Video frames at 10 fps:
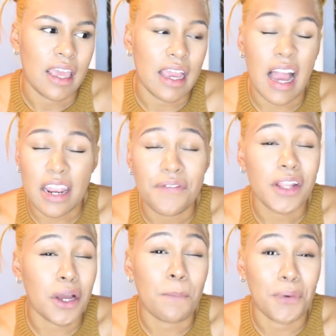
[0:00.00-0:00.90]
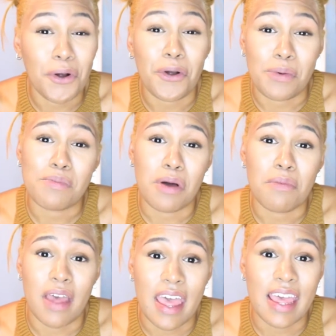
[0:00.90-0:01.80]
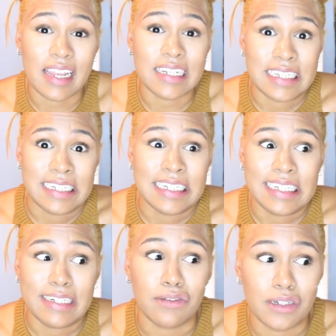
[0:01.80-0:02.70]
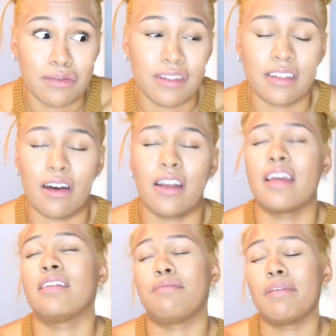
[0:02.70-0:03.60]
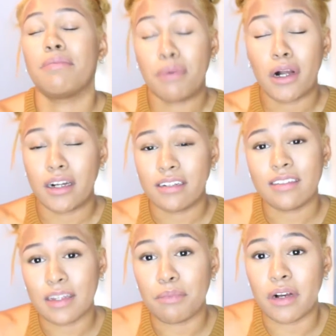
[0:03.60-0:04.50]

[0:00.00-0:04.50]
it kind of felt like a perm on my head when it was on. It burns,